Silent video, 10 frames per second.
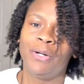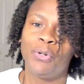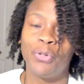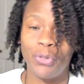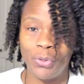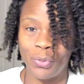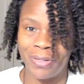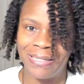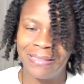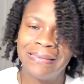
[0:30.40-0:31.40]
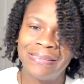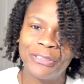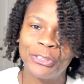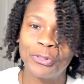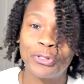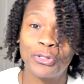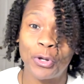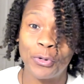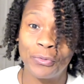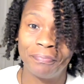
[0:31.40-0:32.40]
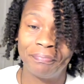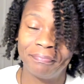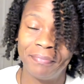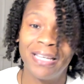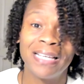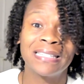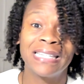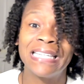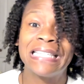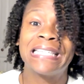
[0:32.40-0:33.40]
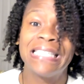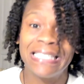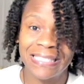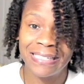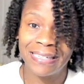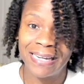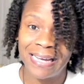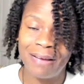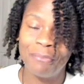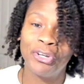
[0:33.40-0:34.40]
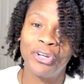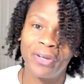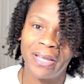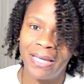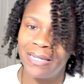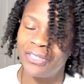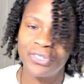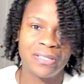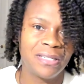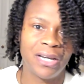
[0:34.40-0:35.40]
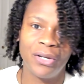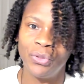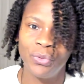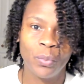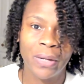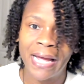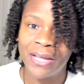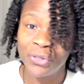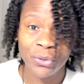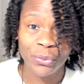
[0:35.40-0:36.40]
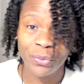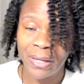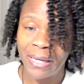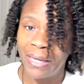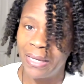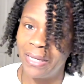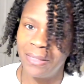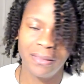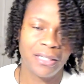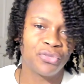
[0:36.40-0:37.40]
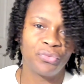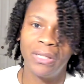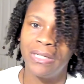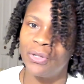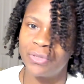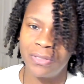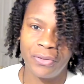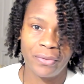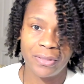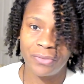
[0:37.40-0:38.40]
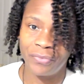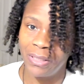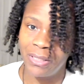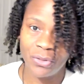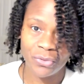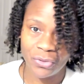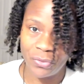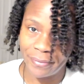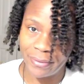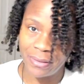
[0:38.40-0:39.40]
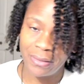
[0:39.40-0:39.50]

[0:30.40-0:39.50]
Whew. So, because of this season, I'm going to go ahead and just tell you what I do. And look, it's really no secret. really no secret.